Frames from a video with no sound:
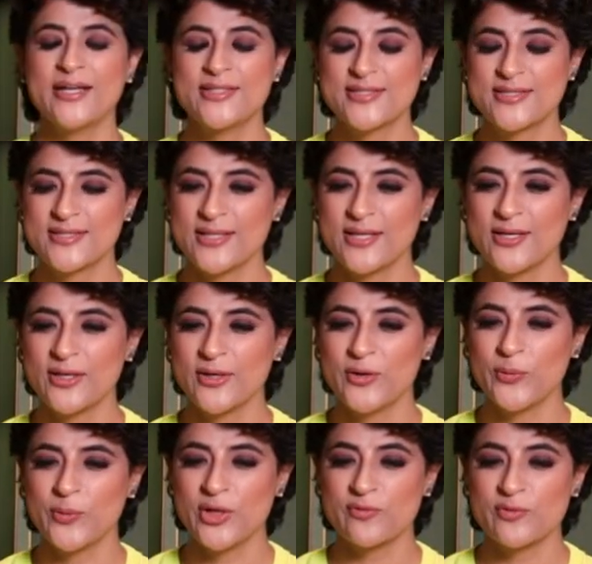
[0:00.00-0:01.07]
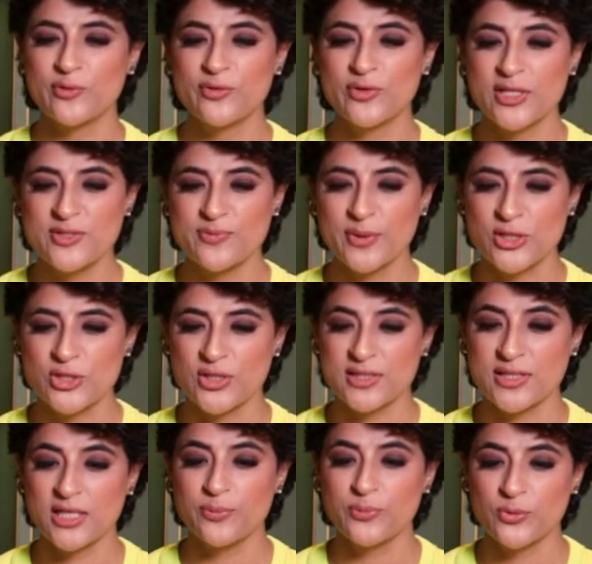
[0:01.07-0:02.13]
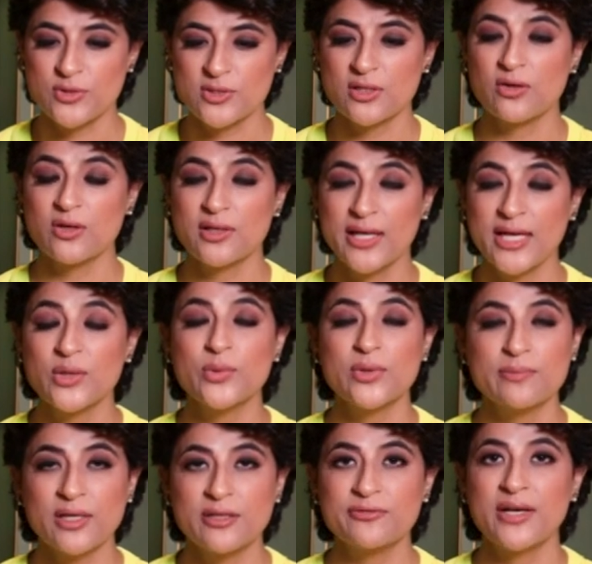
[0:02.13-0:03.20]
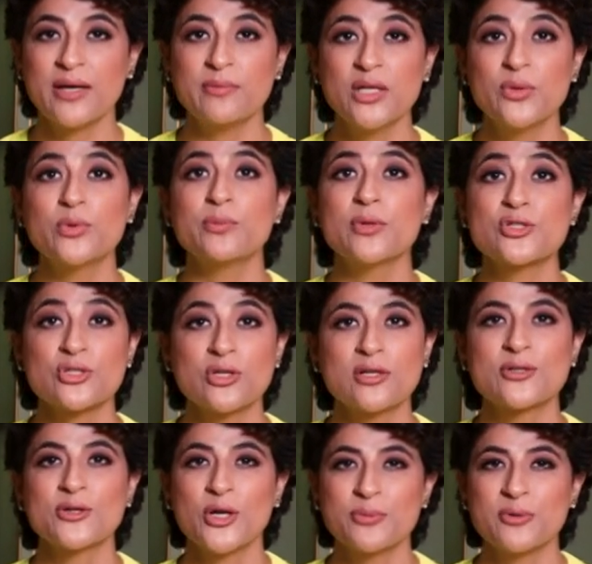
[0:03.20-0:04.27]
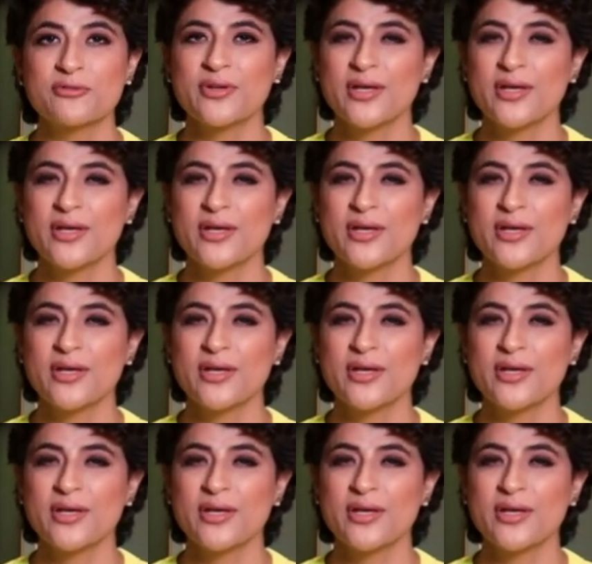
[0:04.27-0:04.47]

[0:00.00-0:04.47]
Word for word: It's uh, one of the first pictures that I posted online with my family with my short crop of